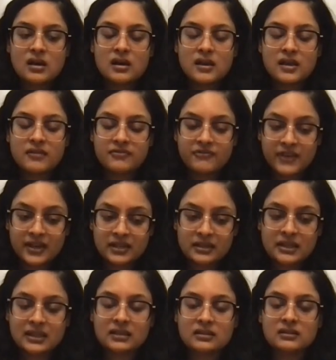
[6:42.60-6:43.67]

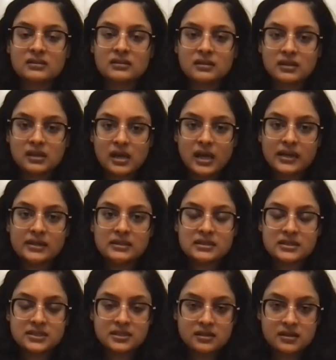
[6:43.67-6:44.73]
affecting the current
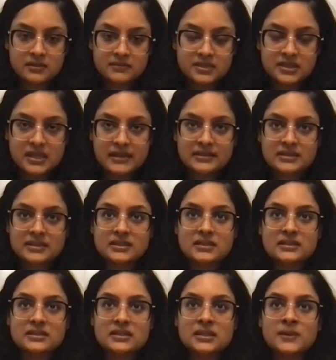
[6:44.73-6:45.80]

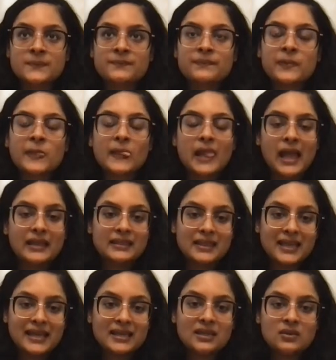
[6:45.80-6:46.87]
circumstances, and
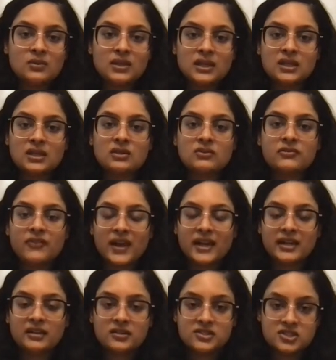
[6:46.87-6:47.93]
then you need to
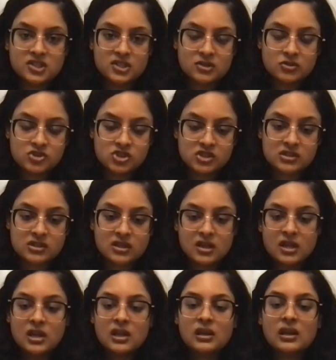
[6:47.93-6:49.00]
find a solution.
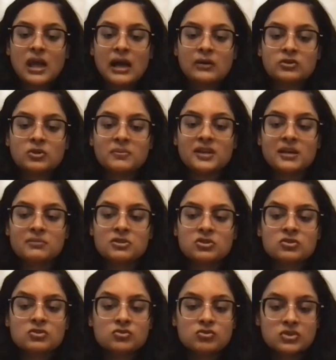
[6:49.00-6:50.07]
Now to be able to
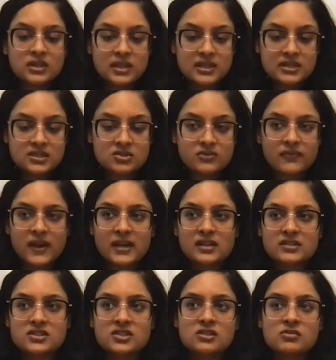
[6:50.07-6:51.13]
do this, to find a
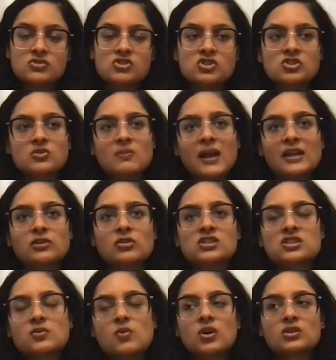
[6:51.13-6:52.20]
solution, you might
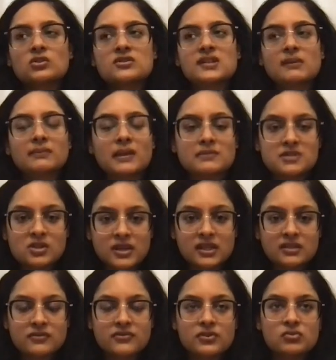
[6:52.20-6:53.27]
also want to sometimes look at
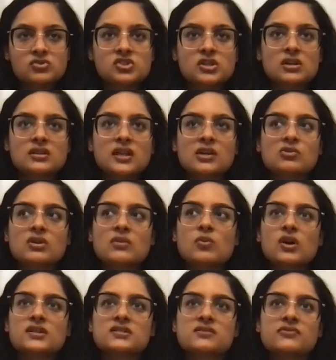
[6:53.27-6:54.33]
the future, that okay,
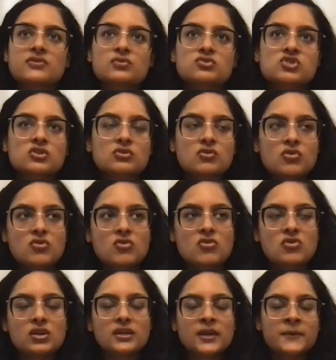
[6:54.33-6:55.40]
what does the future
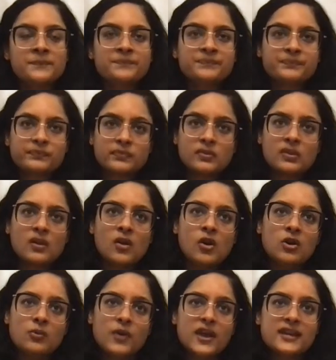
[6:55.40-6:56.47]
hold,
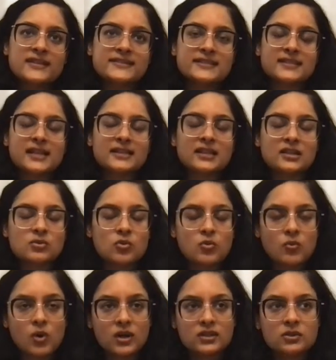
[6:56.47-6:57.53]
or where is it that they do
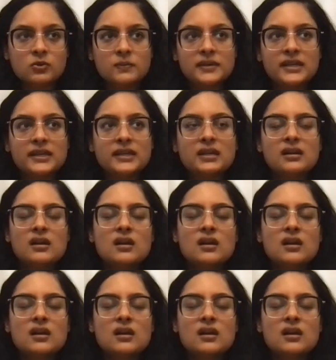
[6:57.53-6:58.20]
want to be,